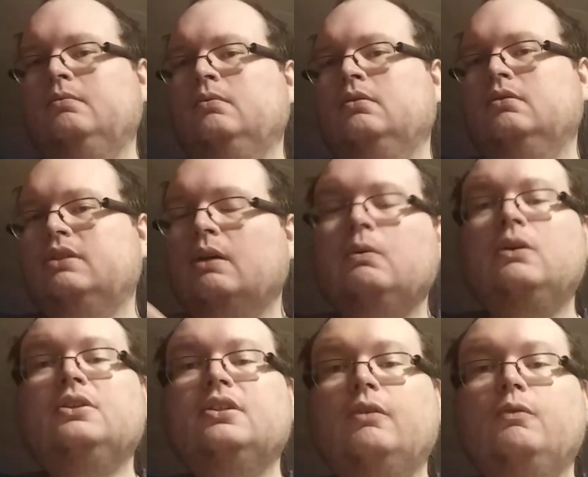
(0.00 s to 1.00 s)
so on
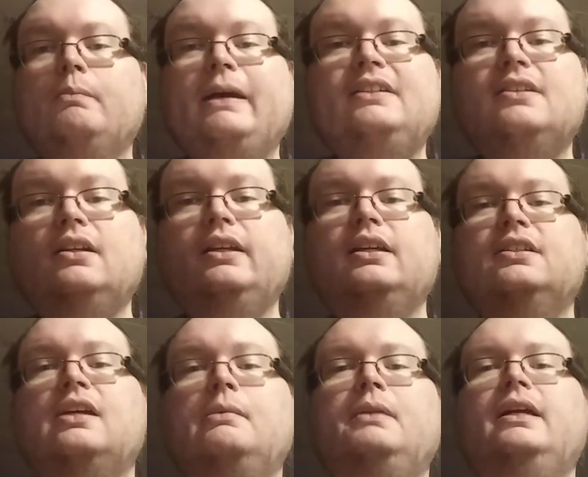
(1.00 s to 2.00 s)
and so forth. Basically,
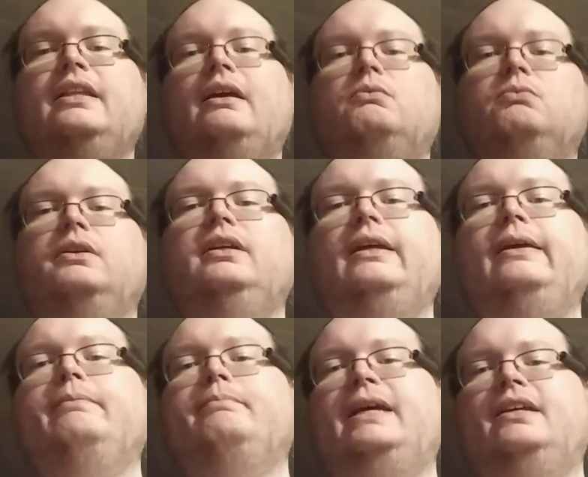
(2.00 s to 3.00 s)
something that really
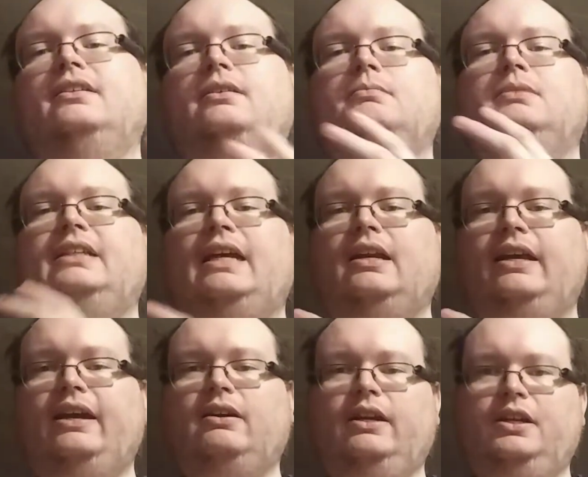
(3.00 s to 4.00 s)
makes them stand
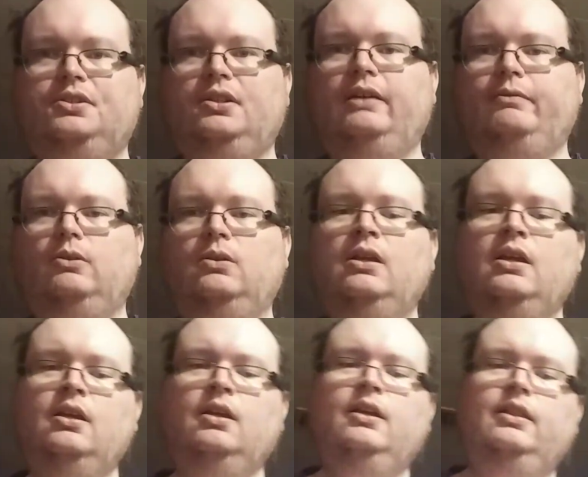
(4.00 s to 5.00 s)
out each level.
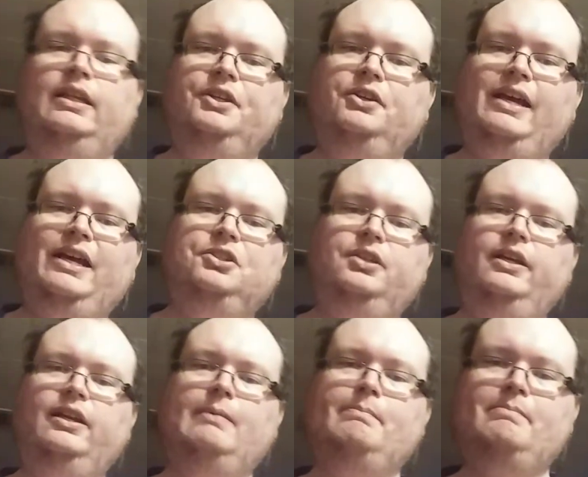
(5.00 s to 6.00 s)
Like you're actually
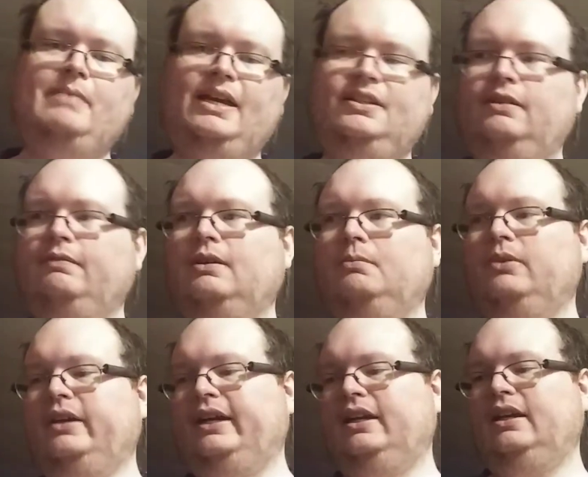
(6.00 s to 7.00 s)
getting a massive
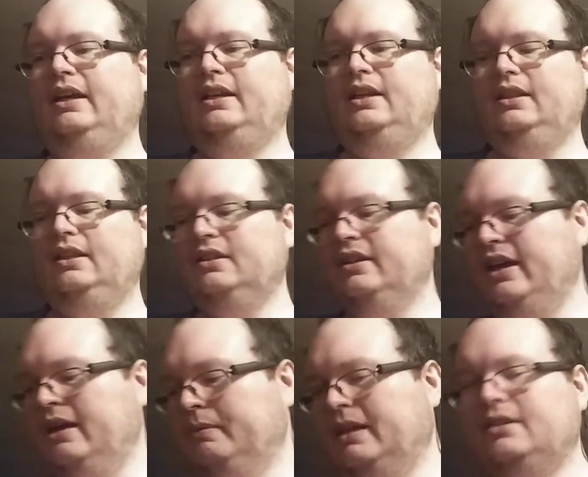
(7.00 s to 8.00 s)
upgrade. And in this
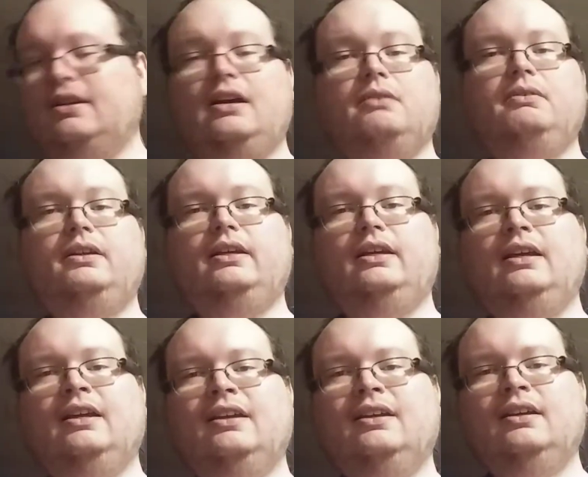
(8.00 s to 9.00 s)
game, that's not really,
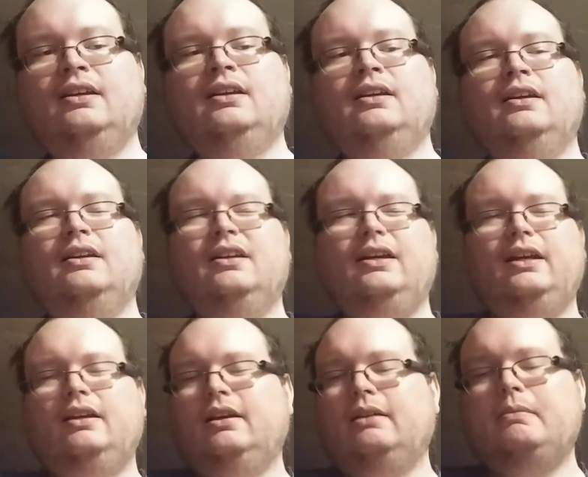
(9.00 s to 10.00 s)

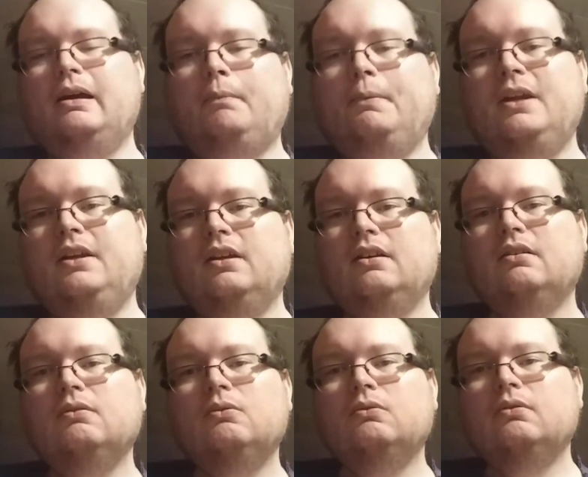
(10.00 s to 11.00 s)
in my opinion,
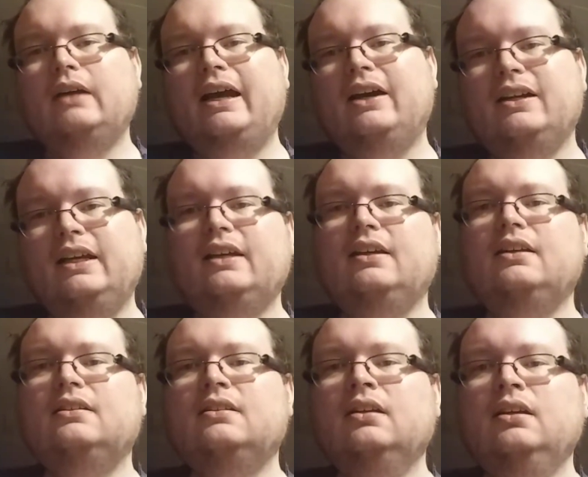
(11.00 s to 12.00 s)
how it
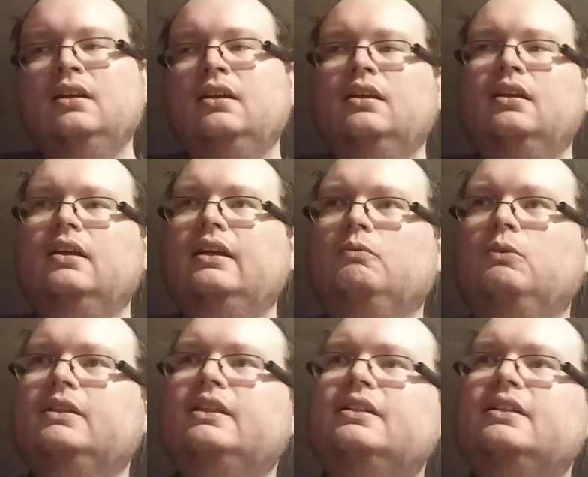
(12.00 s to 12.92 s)
is. What this